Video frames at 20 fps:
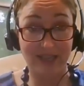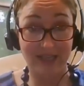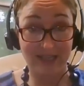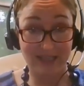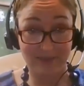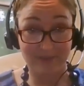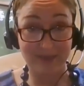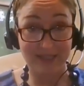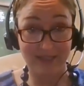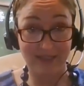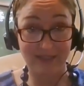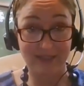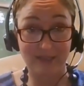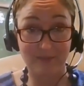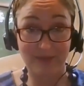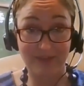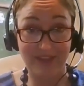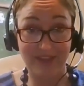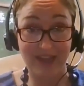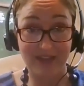has to be selected
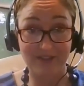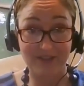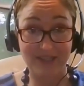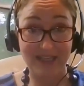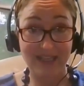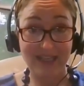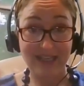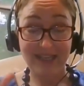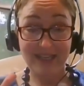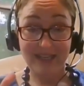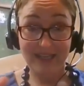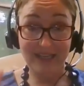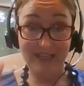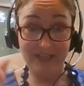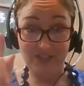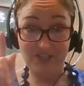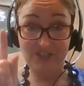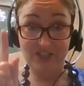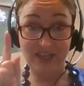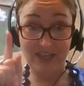by the House,
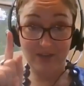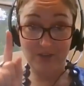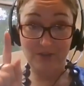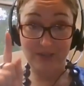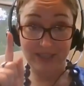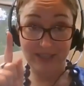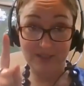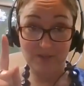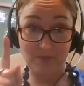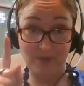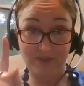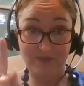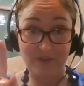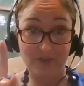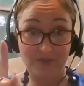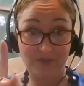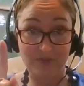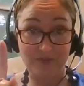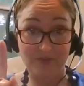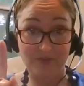each state only gets one vote.